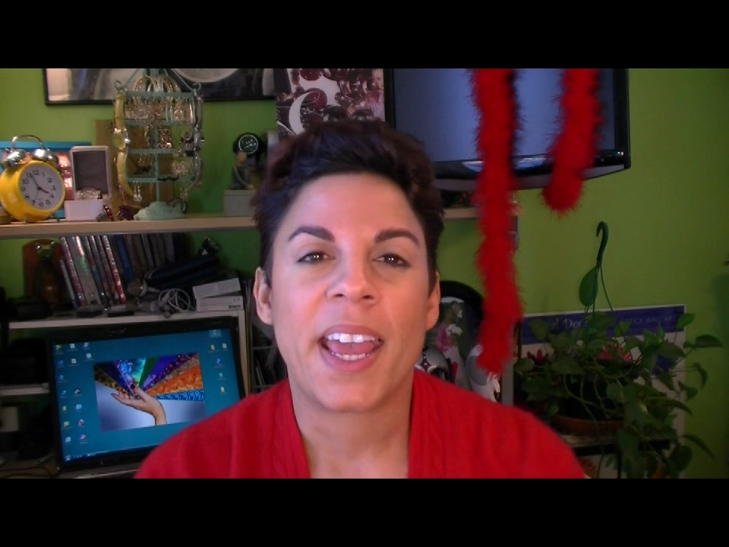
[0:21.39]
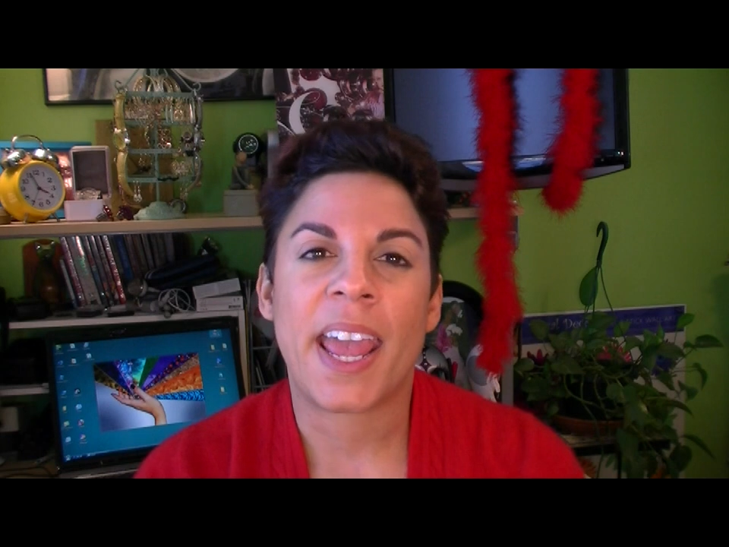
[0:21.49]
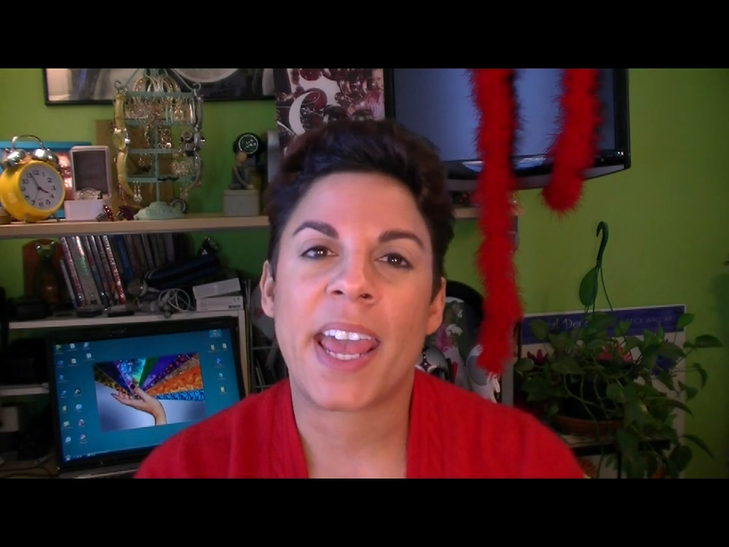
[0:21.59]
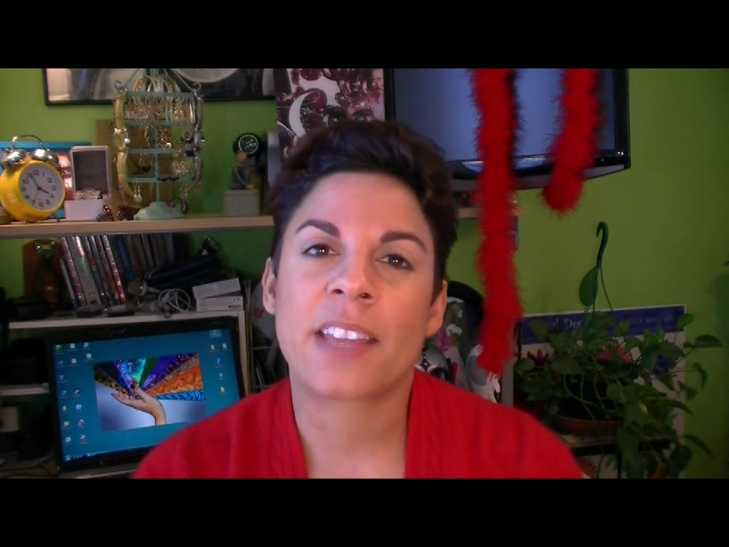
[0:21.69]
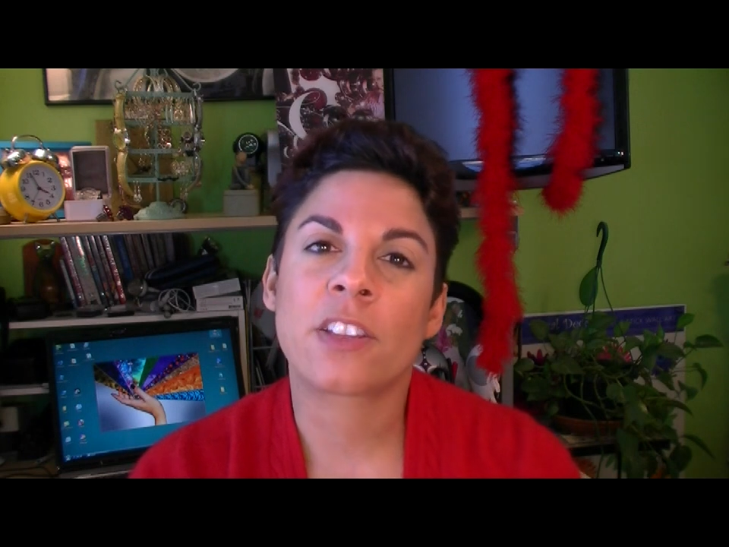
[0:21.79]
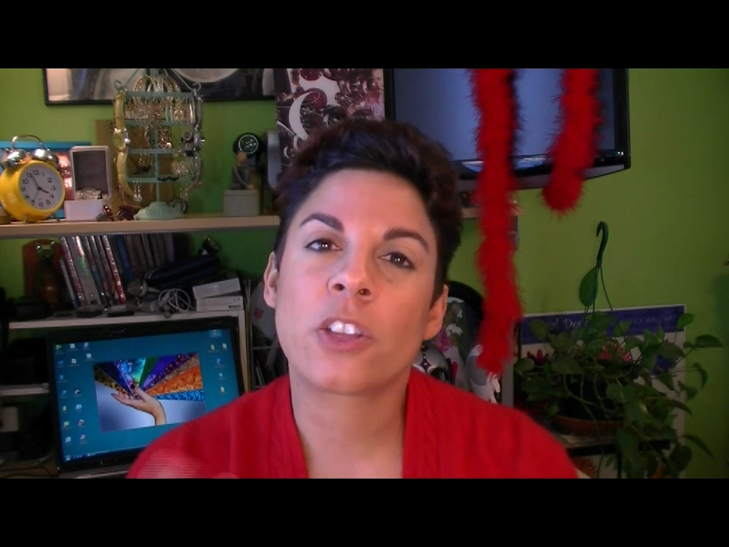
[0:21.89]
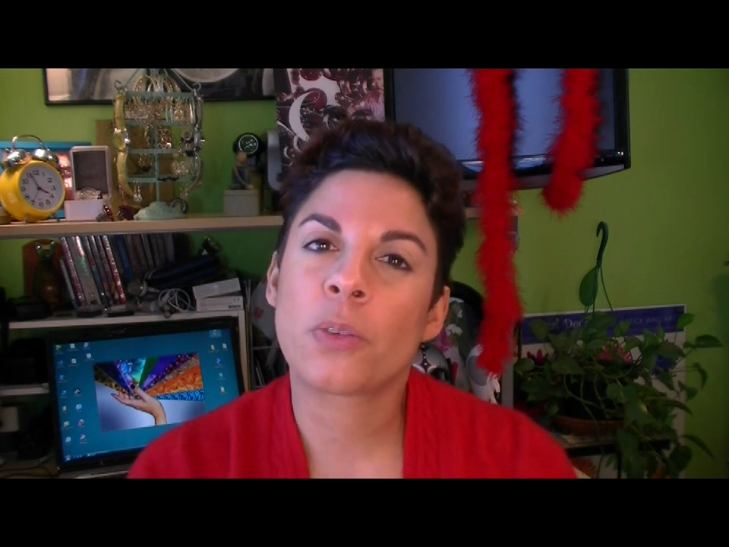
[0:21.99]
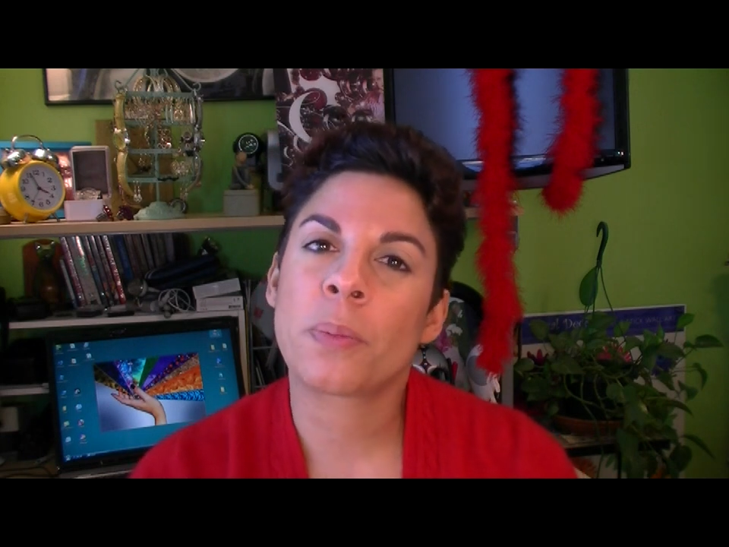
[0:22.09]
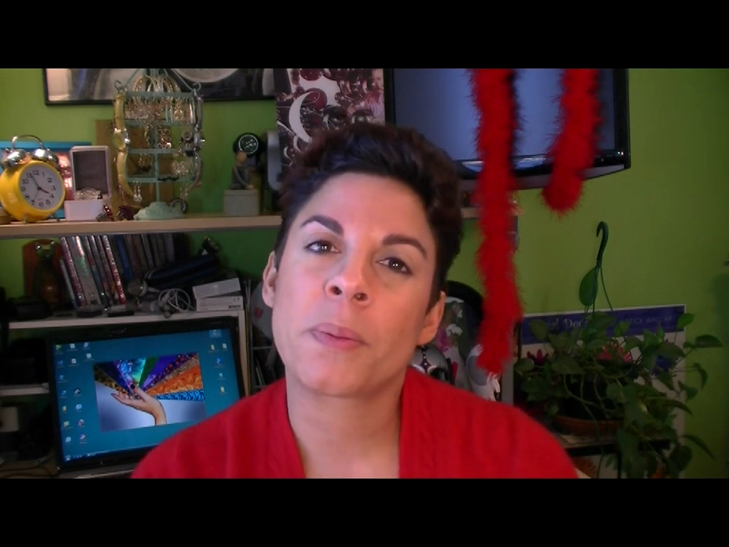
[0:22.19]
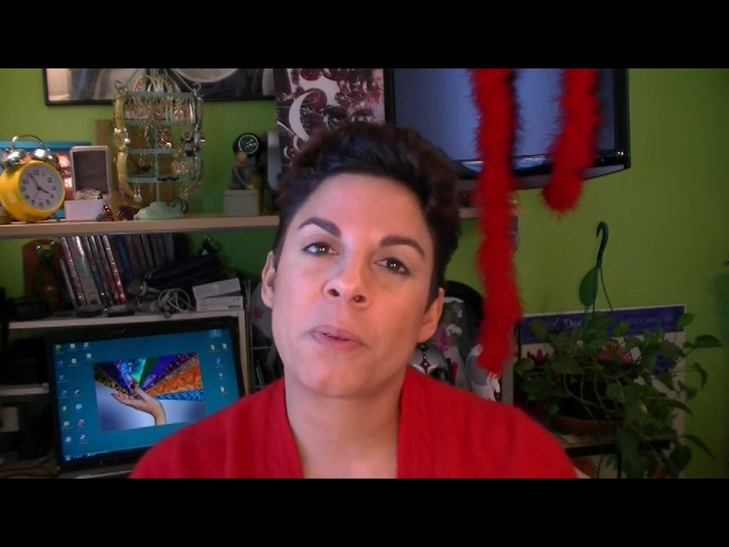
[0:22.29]
and the look
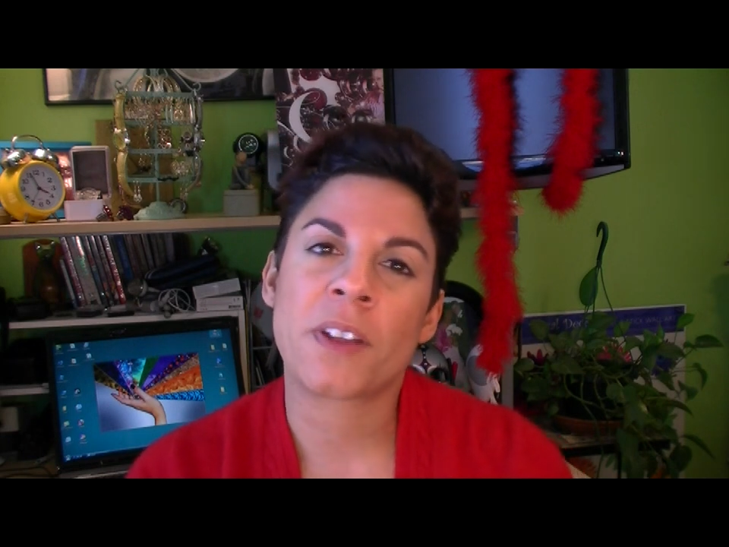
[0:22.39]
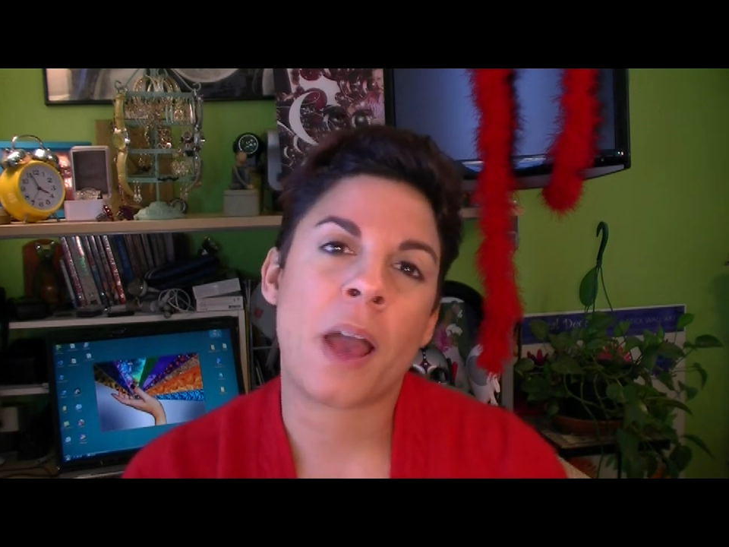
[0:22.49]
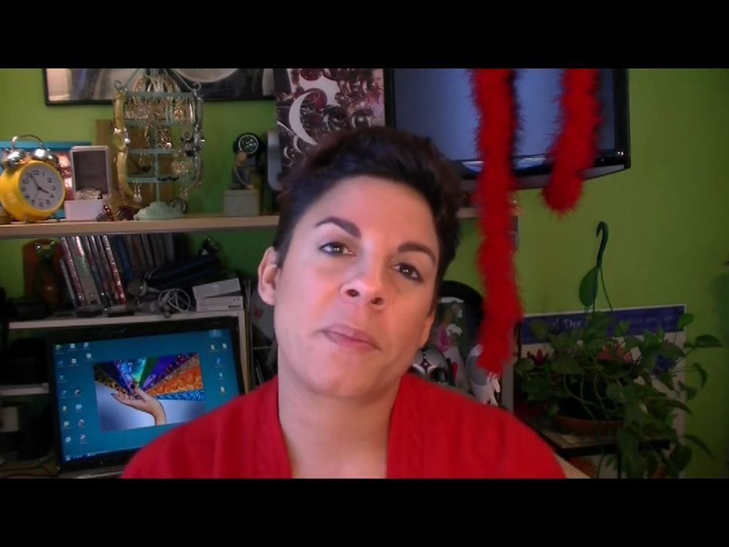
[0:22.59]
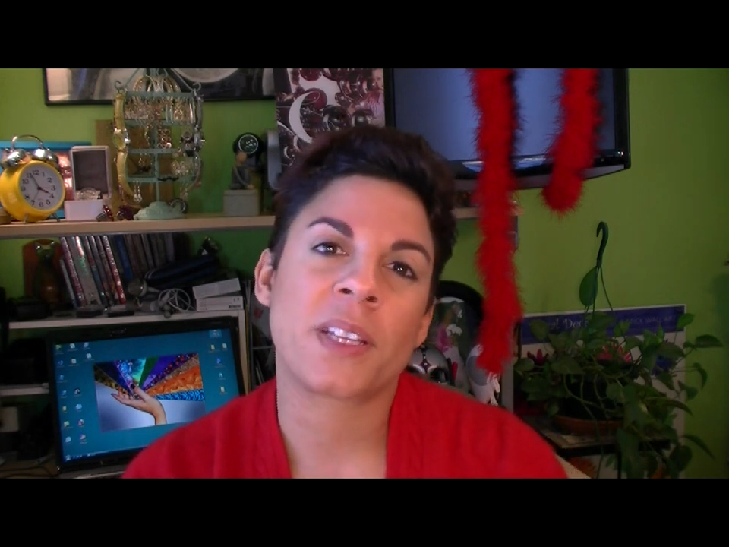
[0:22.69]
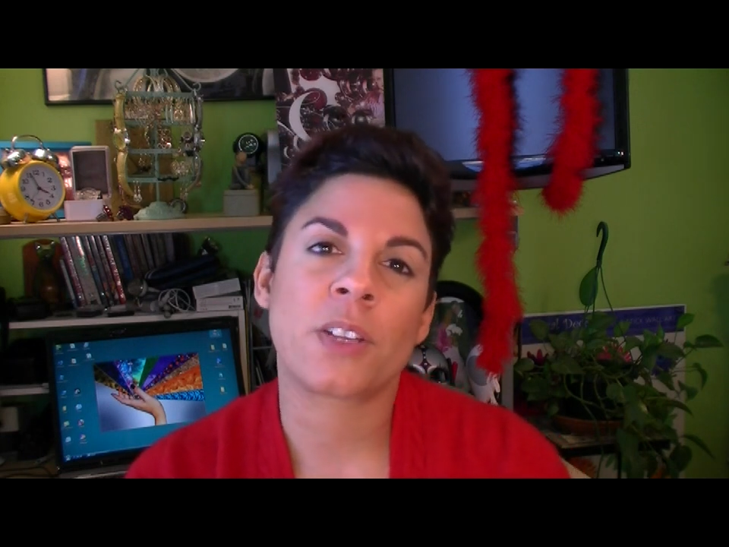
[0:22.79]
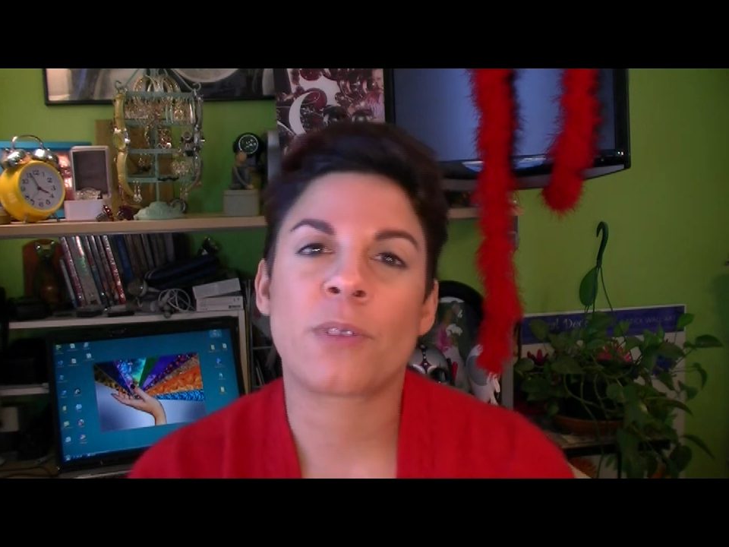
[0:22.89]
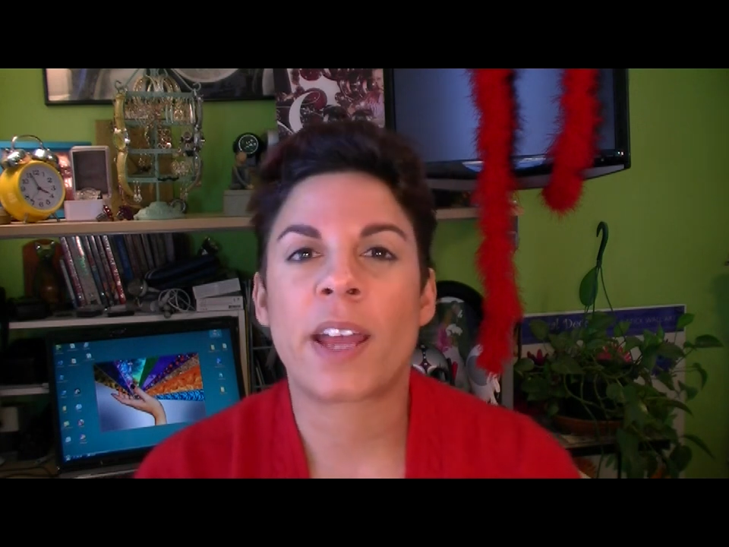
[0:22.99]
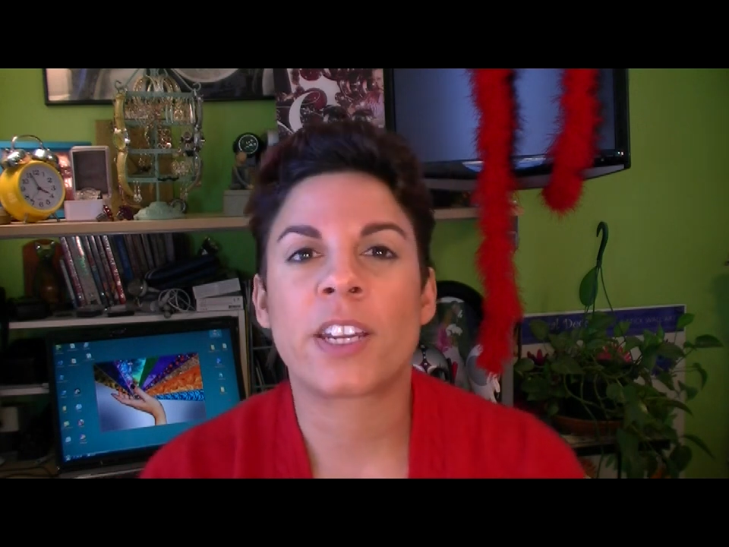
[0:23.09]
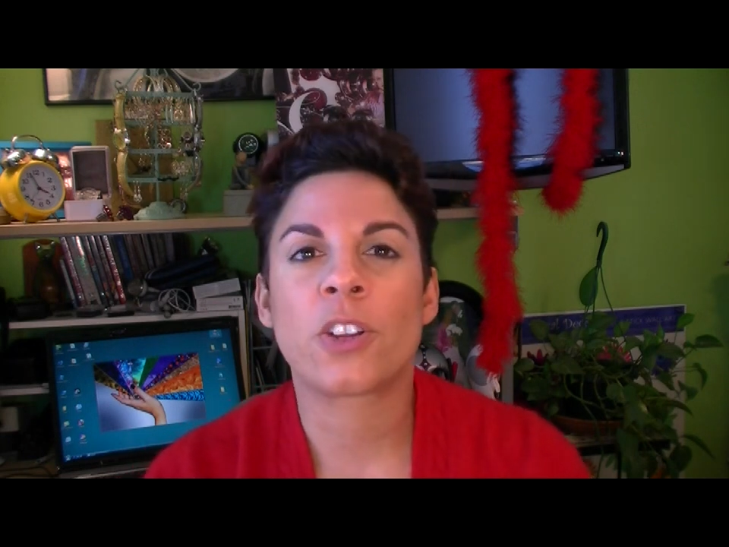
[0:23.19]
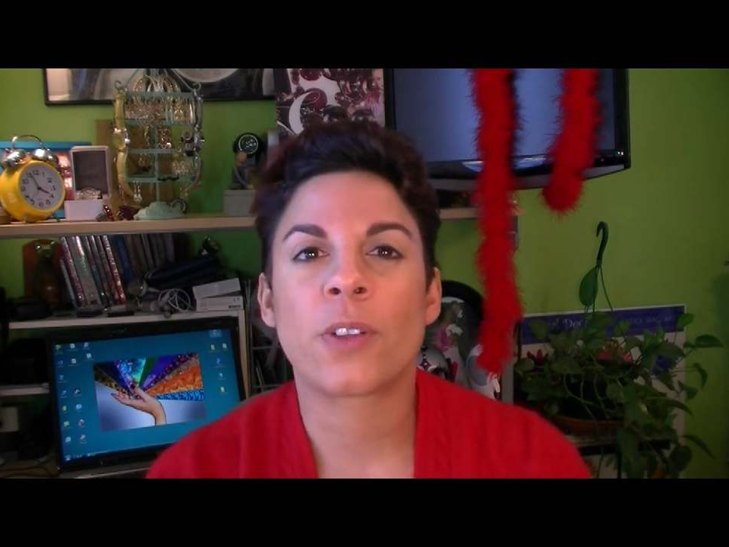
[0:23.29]
will be predominantly
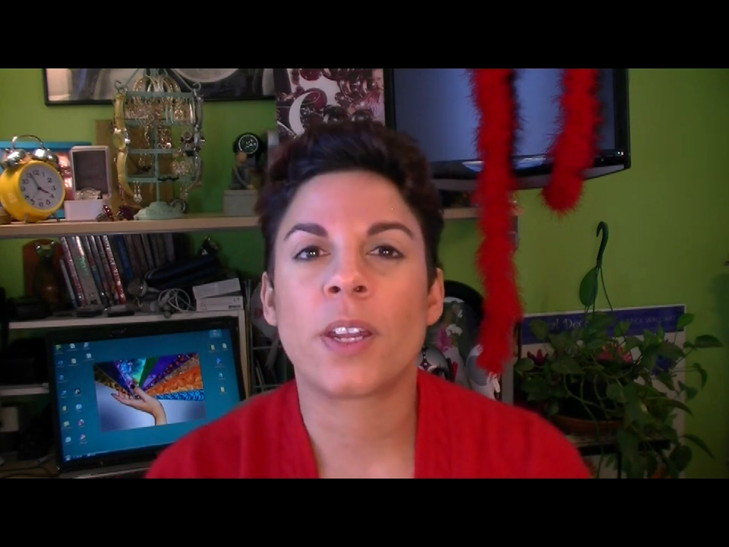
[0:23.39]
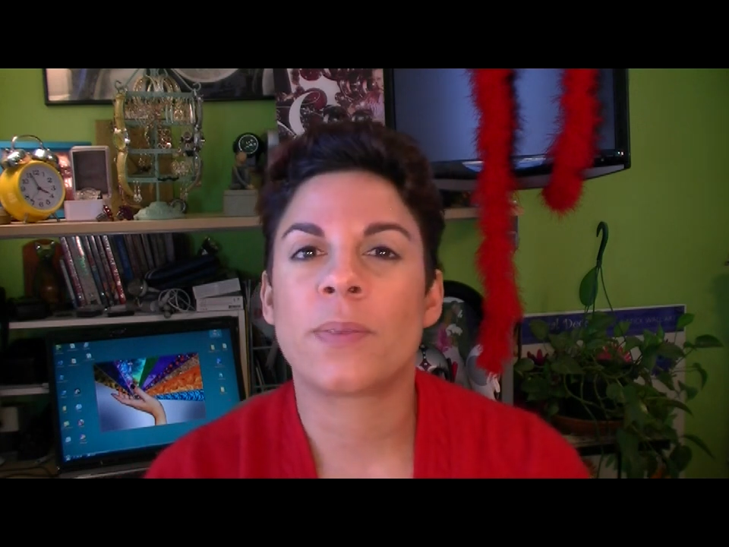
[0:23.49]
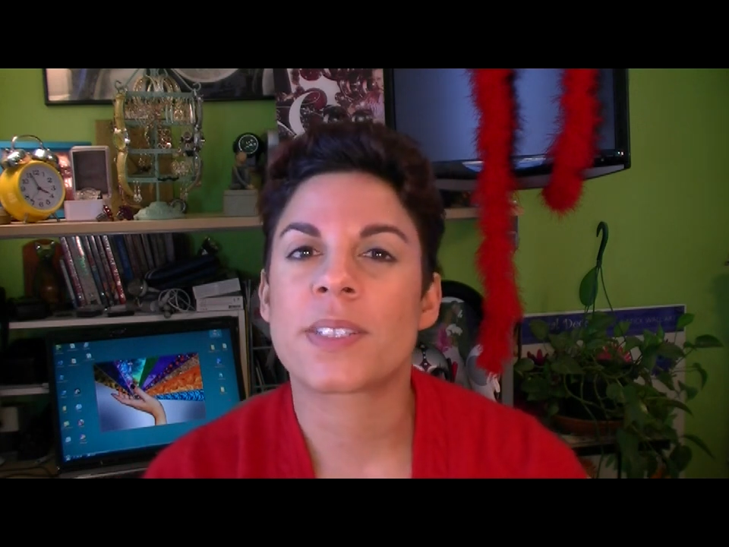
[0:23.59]
red and green